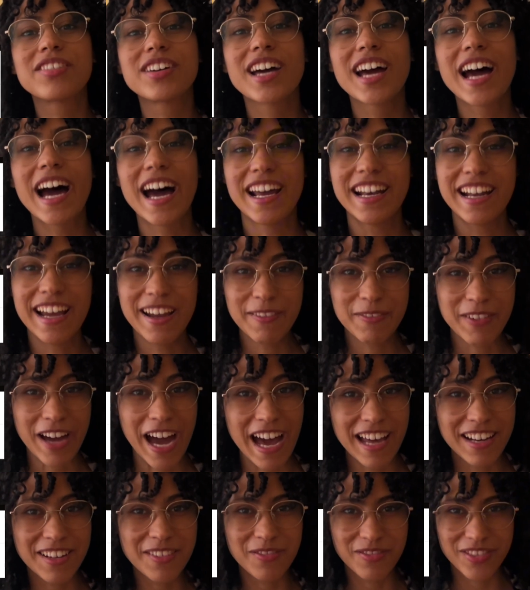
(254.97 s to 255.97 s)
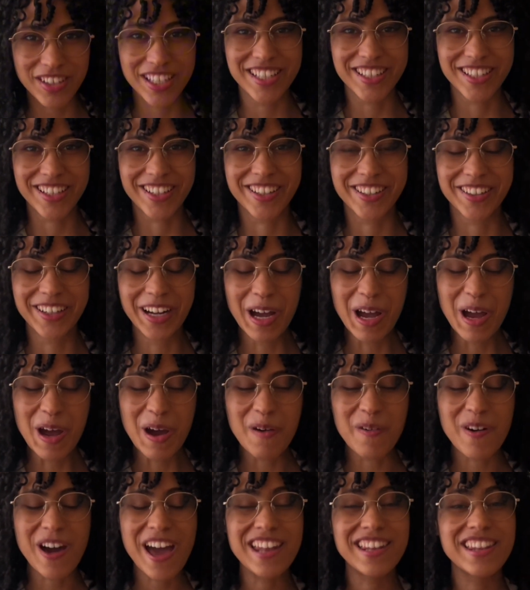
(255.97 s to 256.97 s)
had I had a video
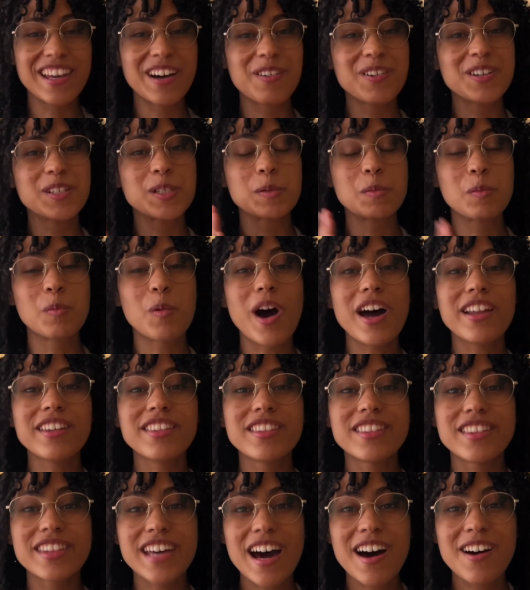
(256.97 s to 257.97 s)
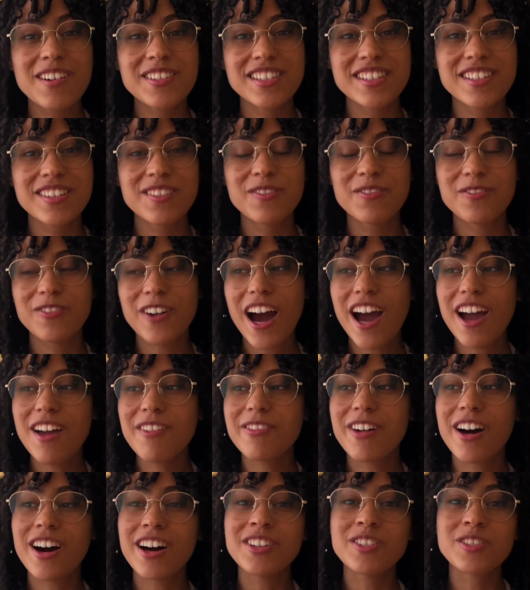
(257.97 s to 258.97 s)
where there was
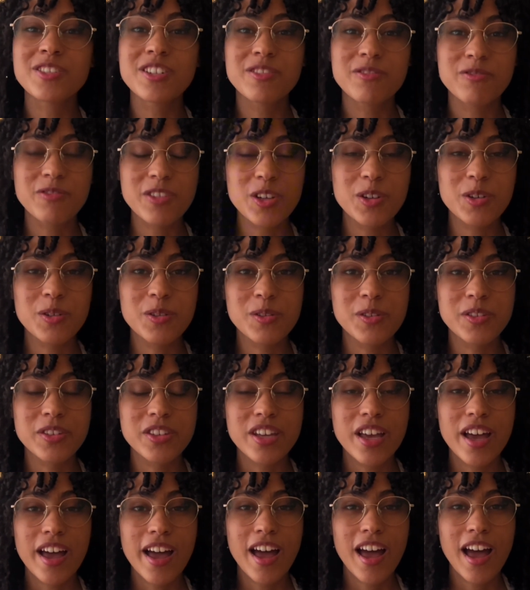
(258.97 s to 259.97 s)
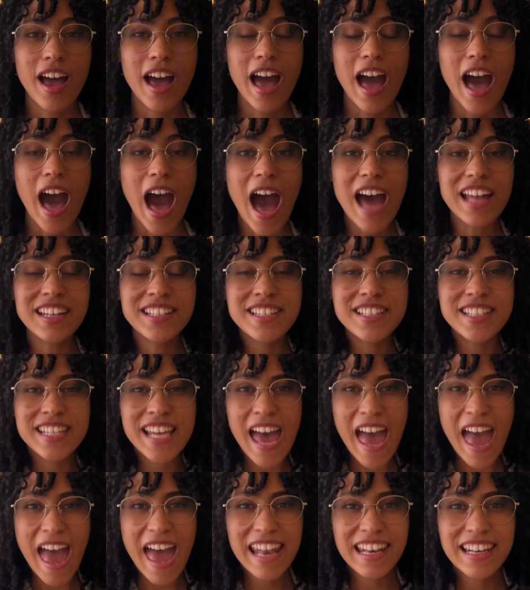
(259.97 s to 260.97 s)
1,500 views and
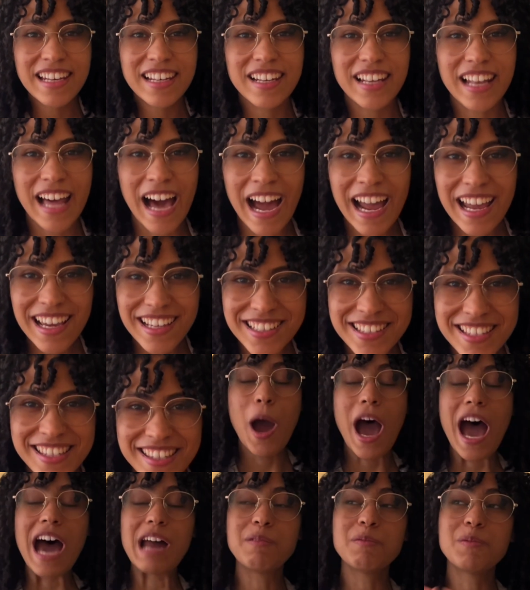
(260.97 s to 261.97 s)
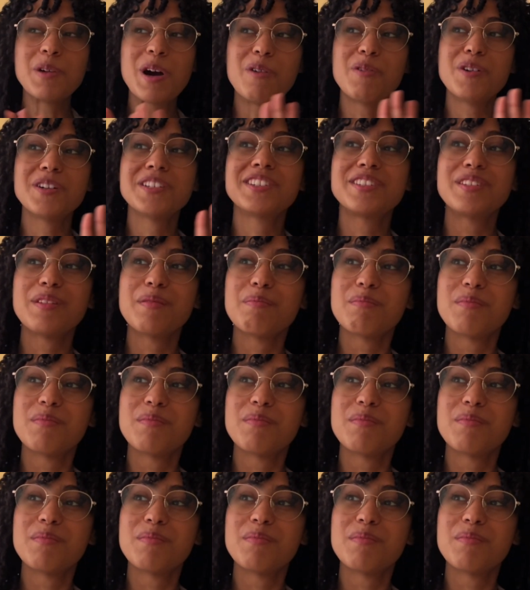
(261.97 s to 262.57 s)
10 likes. And what was the